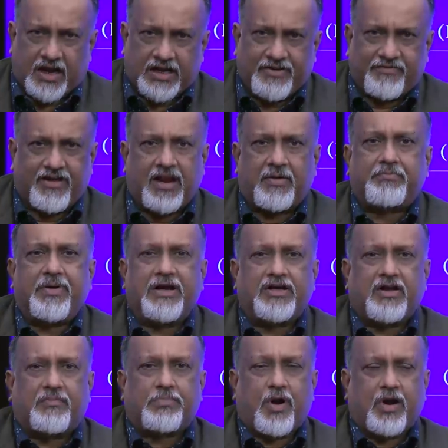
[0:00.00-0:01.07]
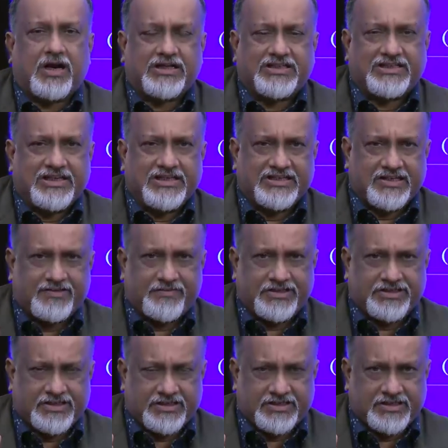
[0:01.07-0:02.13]
development of products and
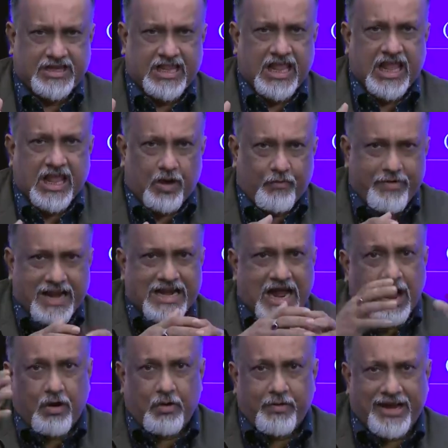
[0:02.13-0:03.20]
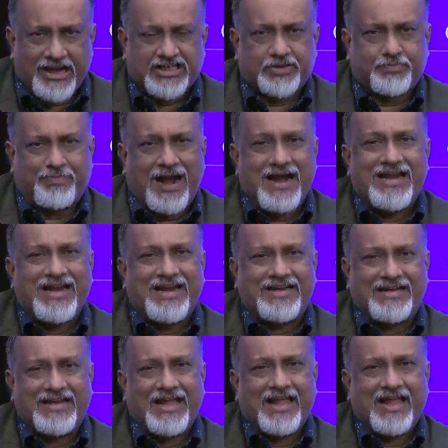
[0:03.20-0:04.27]
services. We are now
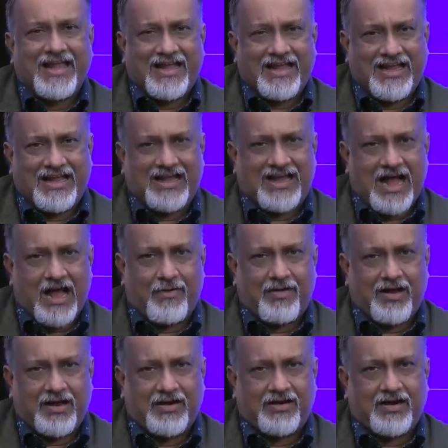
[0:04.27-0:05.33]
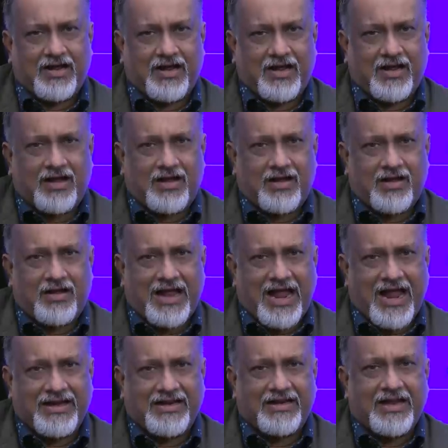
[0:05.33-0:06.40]
expanding our
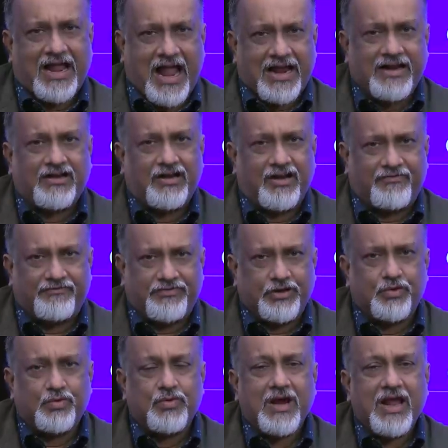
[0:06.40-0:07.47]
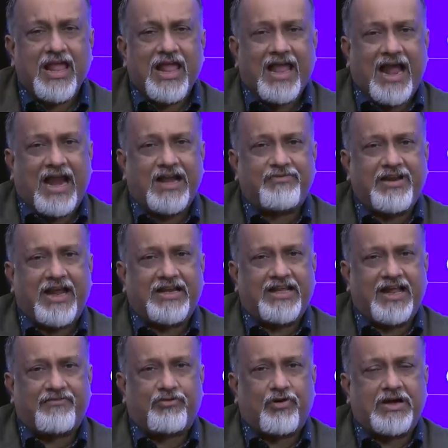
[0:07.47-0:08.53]
angle of view, and we are
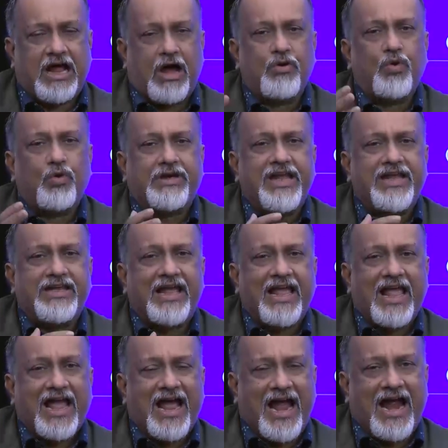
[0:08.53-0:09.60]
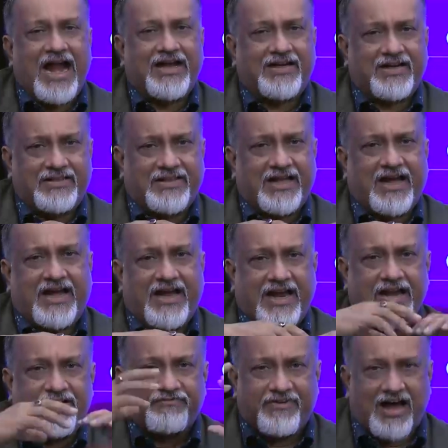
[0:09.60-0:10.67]
therefore now looking at the
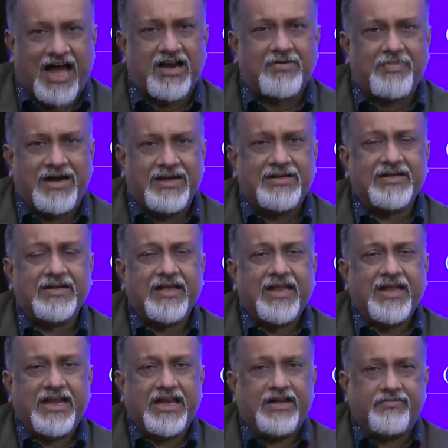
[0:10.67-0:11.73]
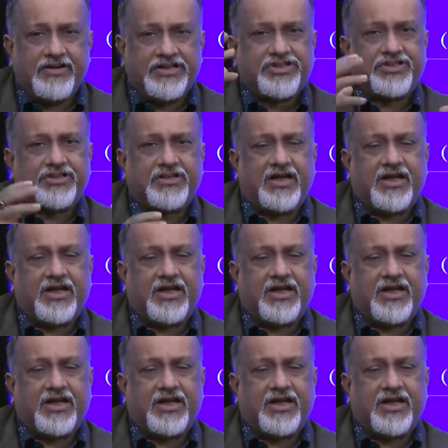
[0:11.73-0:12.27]
environment in which